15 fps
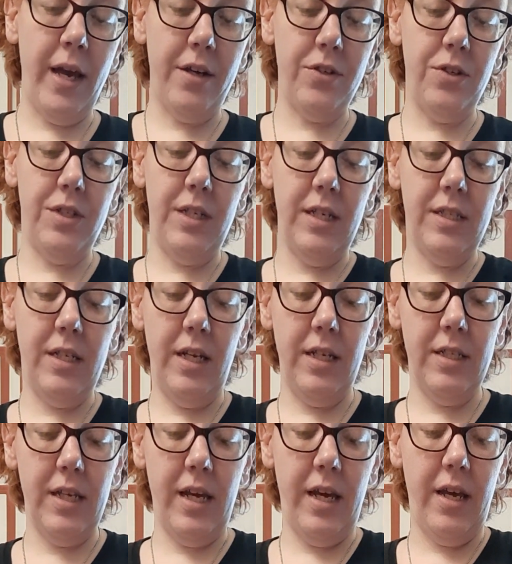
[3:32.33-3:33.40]
extra
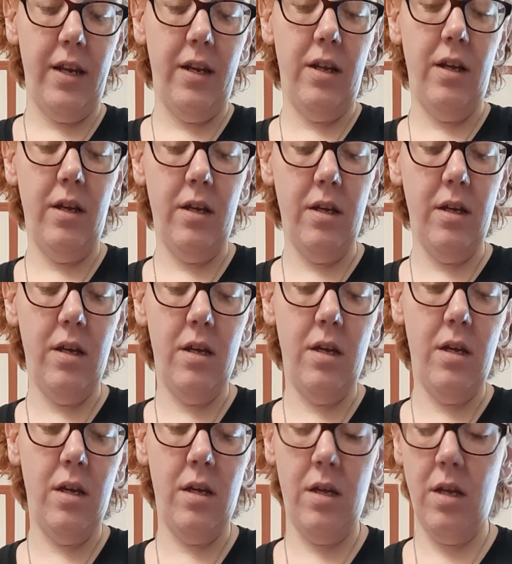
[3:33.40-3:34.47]
seasonings in,
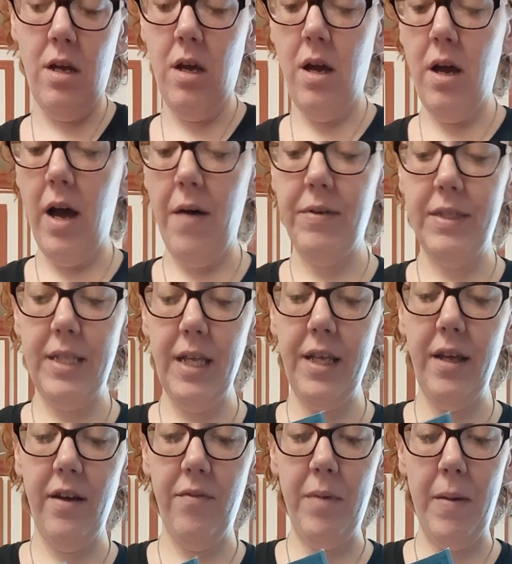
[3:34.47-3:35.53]
I was
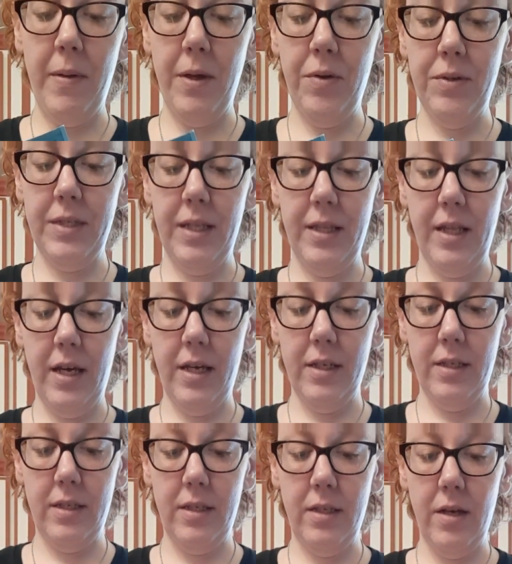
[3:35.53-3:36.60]
thinking of maybe using
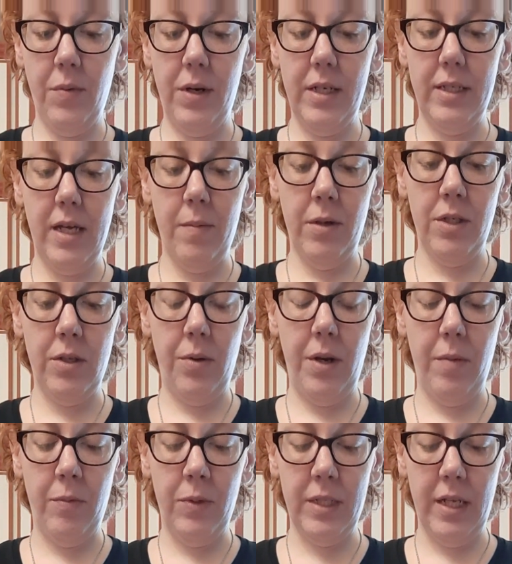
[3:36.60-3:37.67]
this. I wanted to see how much
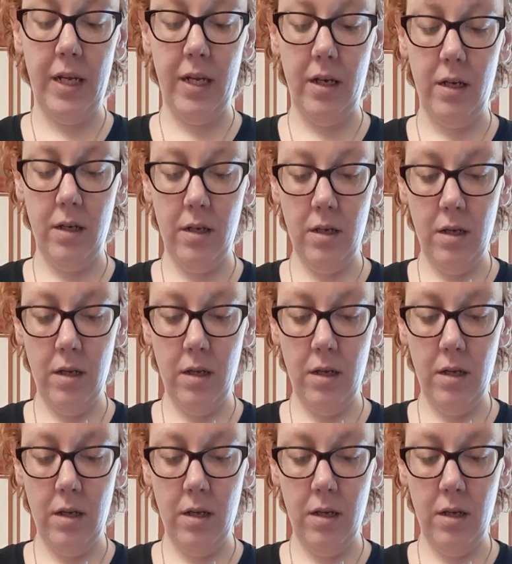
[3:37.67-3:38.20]
sodium was in it.